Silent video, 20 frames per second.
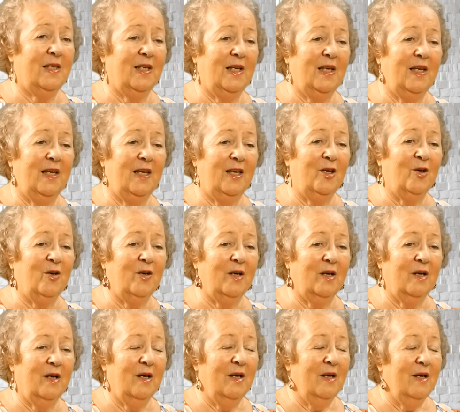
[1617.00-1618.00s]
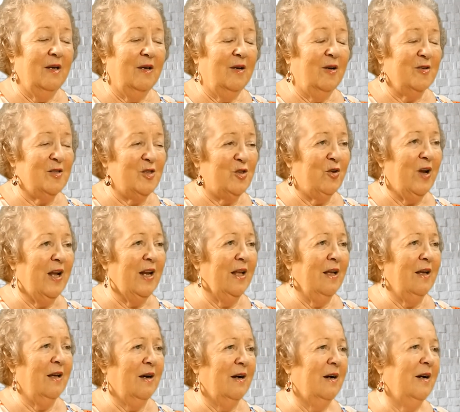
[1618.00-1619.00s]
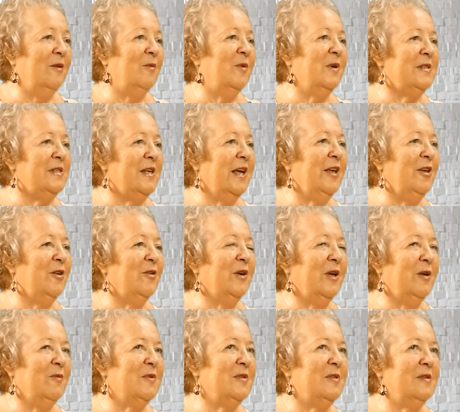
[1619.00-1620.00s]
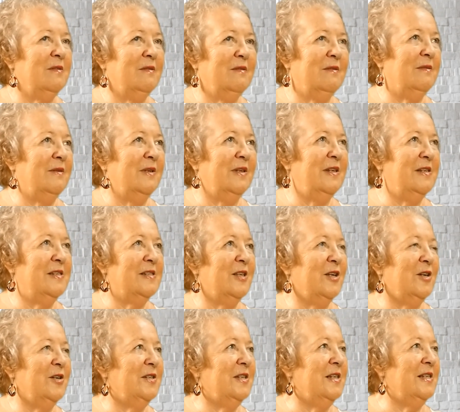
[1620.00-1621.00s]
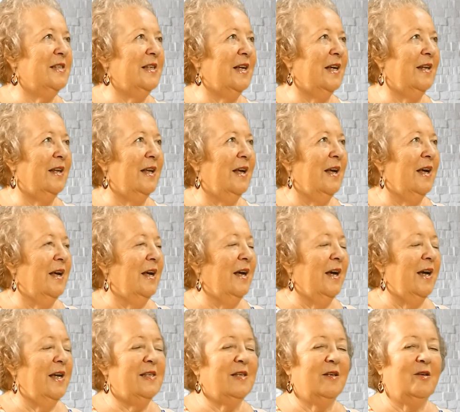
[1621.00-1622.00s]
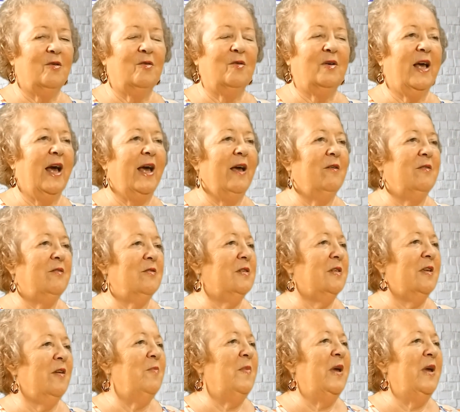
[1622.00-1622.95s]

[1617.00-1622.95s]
The young Australian guy, well, I say young, he was in his 30s then. He said, "Oh, Gail, just give